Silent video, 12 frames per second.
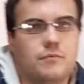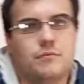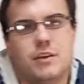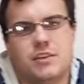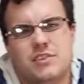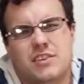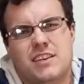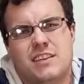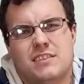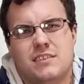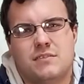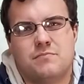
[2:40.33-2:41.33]
which
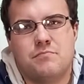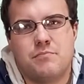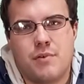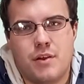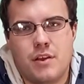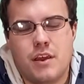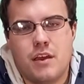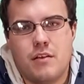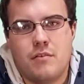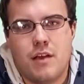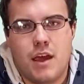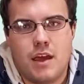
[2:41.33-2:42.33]
is pretty
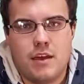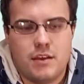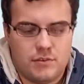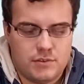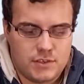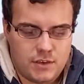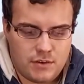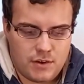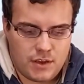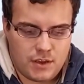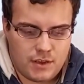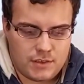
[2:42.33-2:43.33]
okay
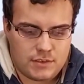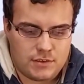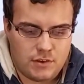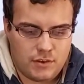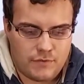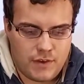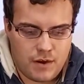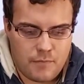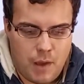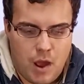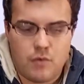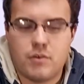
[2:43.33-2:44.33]
considering it's not a very
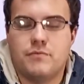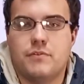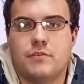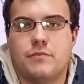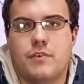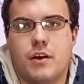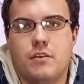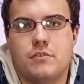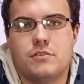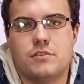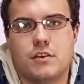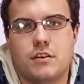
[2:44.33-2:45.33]
powerful
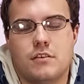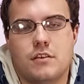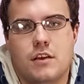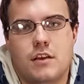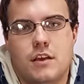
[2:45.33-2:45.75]
phone, so